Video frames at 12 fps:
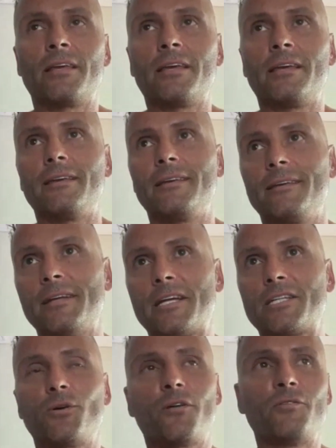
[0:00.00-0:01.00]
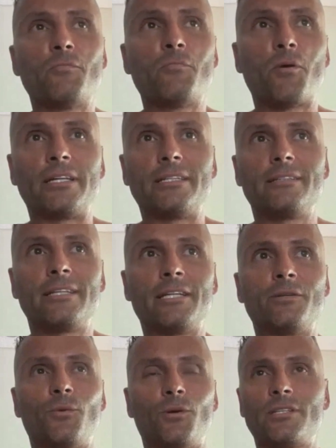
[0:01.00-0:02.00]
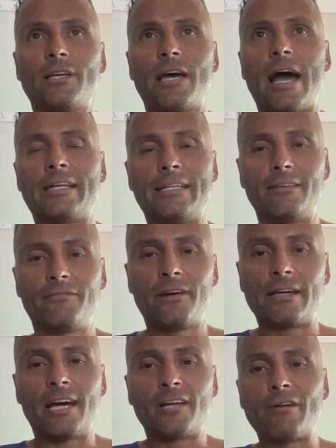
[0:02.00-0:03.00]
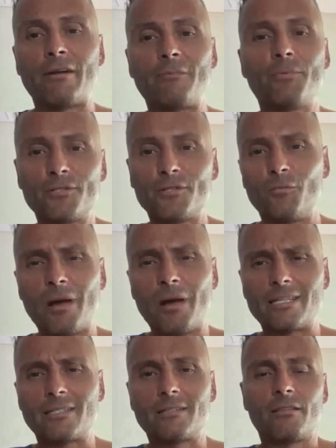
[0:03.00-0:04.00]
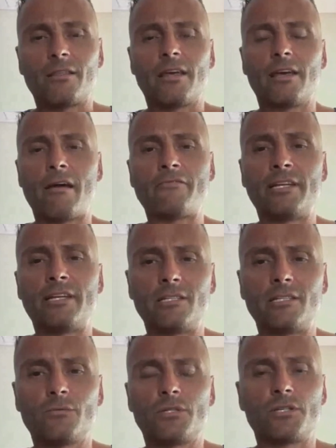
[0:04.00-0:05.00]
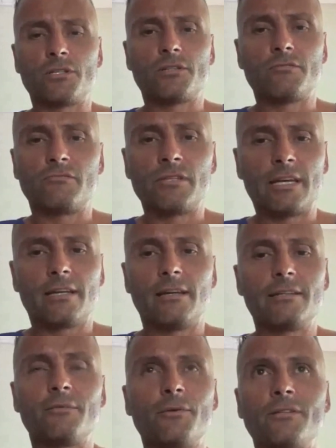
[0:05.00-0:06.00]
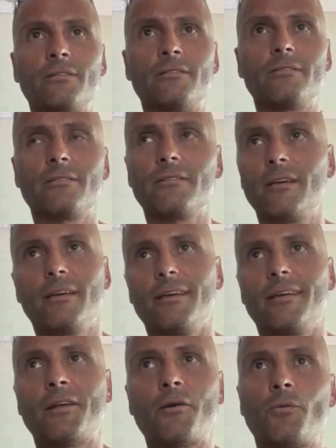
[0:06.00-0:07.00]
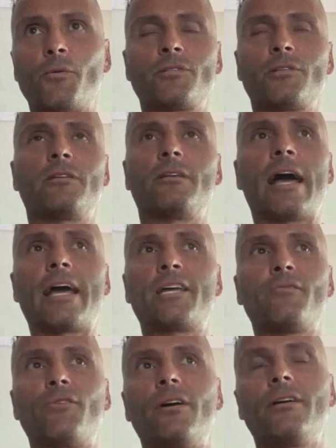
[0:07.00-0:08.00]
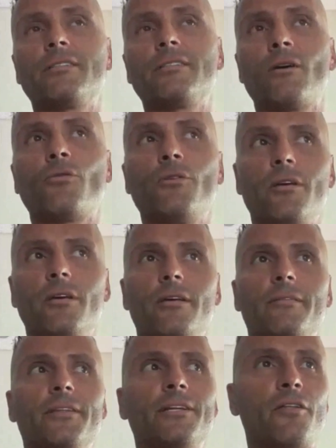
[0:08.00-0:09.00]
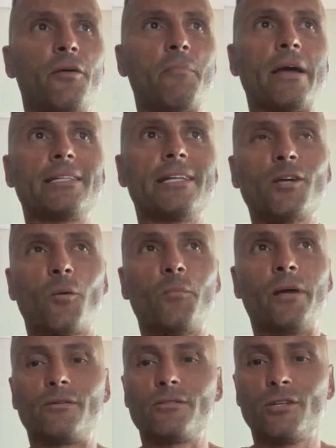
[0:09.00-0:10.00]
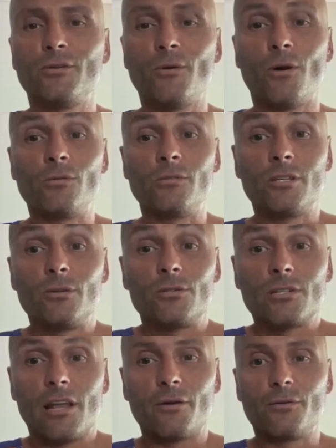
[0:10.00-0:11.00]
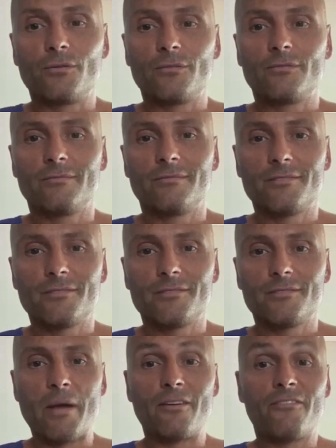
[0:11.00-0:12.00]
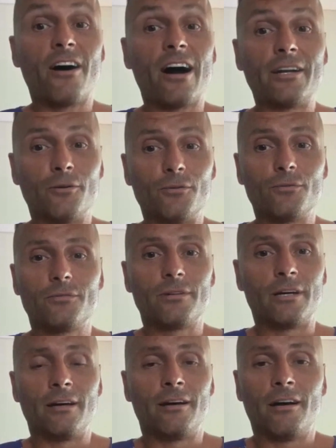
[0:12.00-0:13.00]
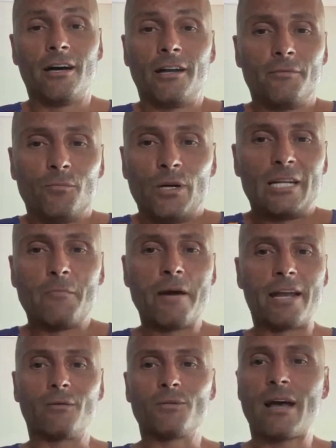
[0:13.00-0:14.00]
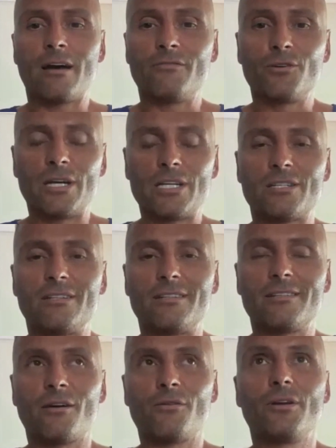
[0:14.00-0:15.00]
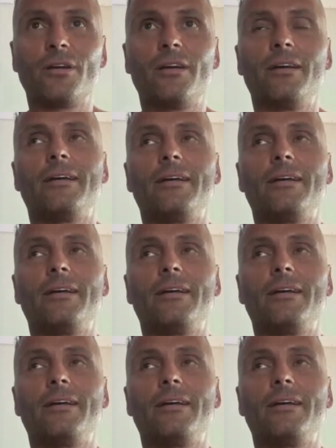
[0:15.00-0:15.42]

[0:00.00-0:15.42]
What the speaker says: the national governing body didn't want to add in the fact that I'd run personal bests, so their evidence was just ridiculous. It wasn't accurate. So, you know, they basically told me I was too old and too slow to make a final, and winning the medal was out of the question. So